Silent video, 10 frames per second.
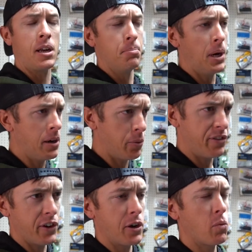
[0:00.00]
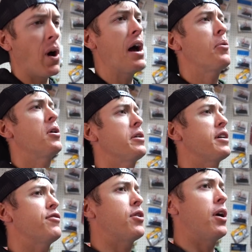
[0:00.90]
But we figured while we're
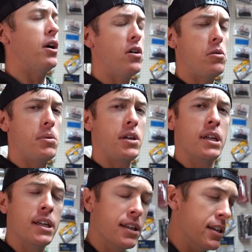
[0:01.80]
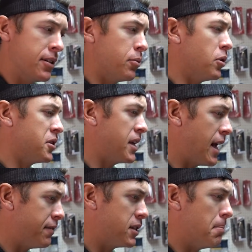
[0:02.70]
looking for a home, we'll
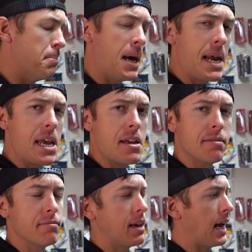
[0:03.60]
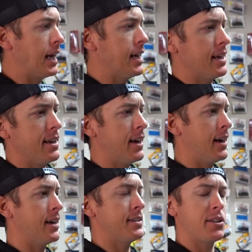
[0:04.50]
save some money, and
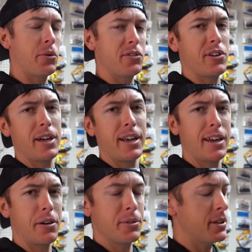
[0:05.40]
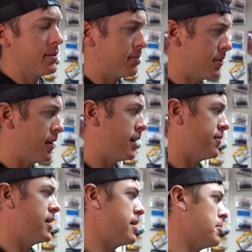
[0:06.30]
it's always fun hanging out with
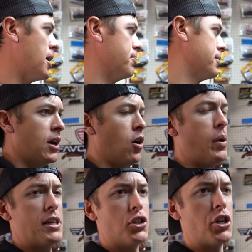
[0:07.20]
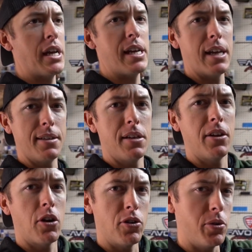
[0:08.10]
LFD and Mom. OSG is in
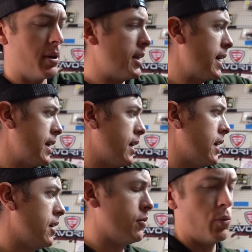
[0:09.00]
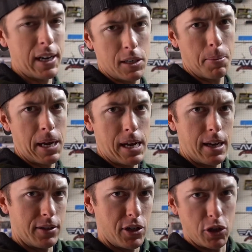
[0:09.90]
there doing a
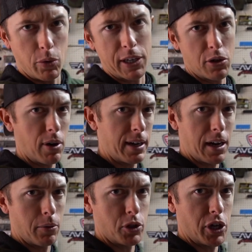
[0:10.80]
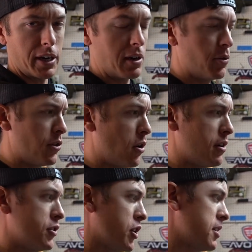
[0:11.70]
recipe situation right now. We'll check in with her
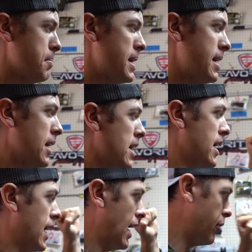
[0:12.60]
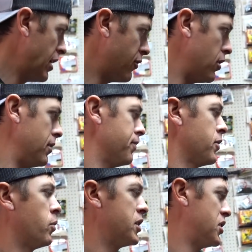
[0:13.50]
in just a minute. However,
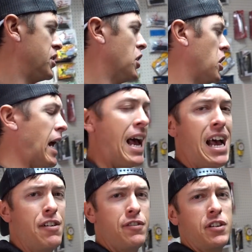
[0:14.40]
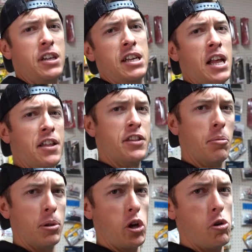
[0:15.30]
we still have the
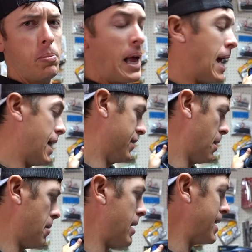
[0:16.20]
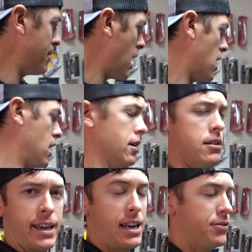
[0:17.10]
blue I
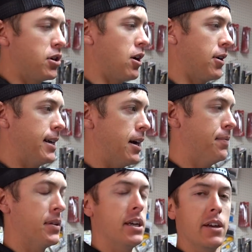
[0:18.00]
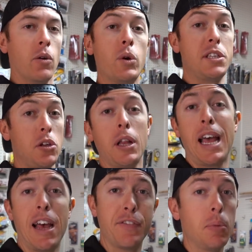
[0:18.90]
can't even talk right now. We still
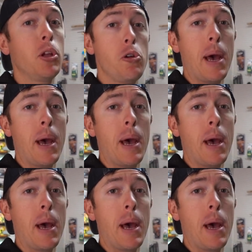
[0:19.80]
have the blue